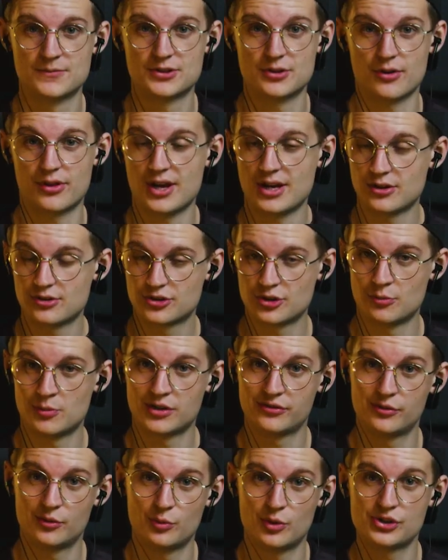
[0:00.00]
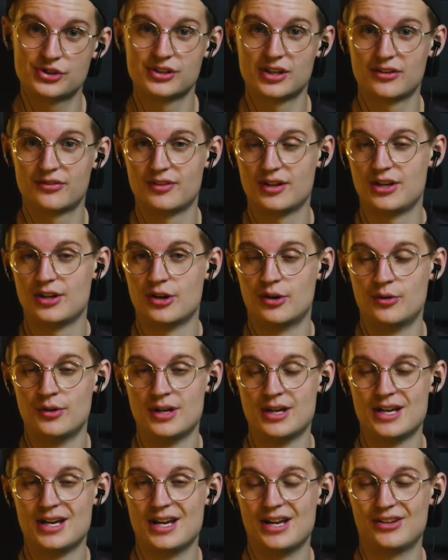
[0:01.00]
So thank you so much for watching this video.
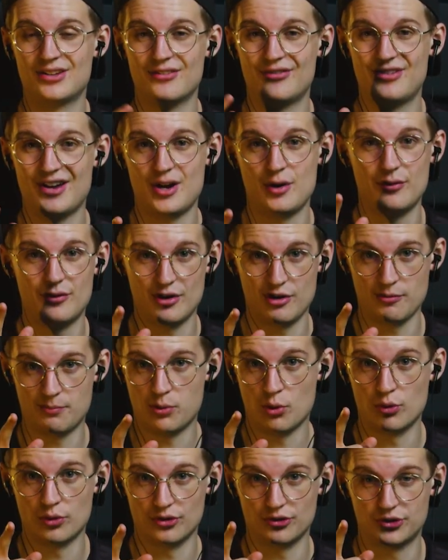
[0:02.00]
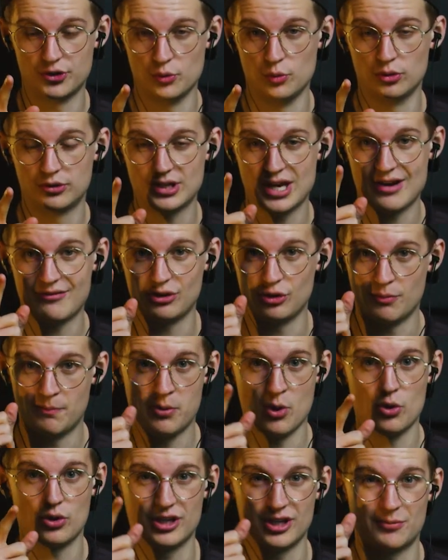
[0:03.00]
It's a very important tool to have in your
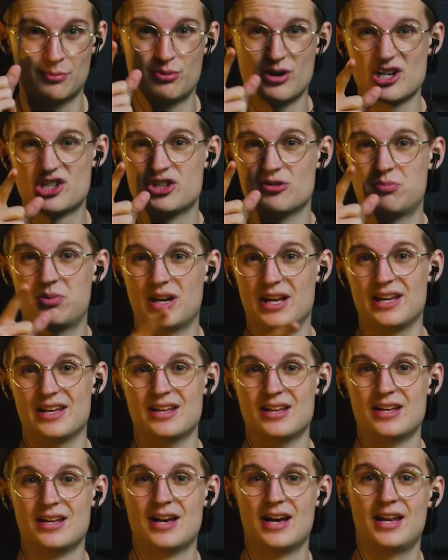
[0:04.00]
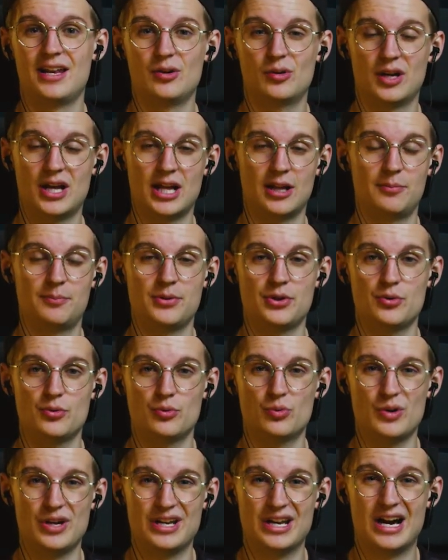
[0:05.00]
pocket, pressure play, and it will help you
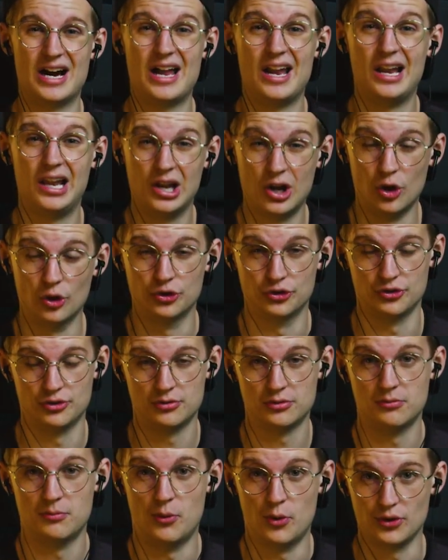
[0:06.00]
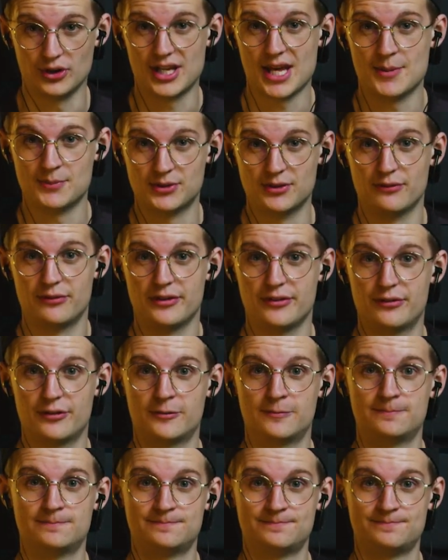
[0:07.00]
win a lot more games in
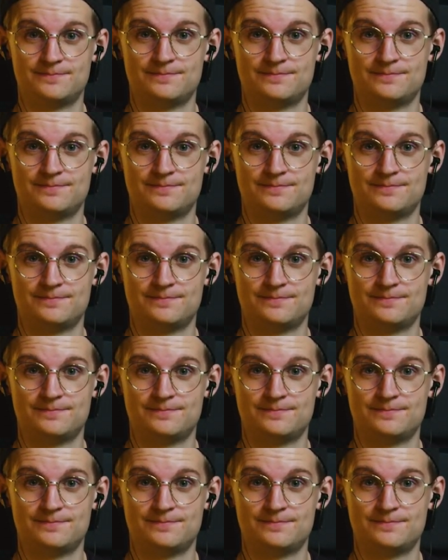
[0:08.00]
FIFA.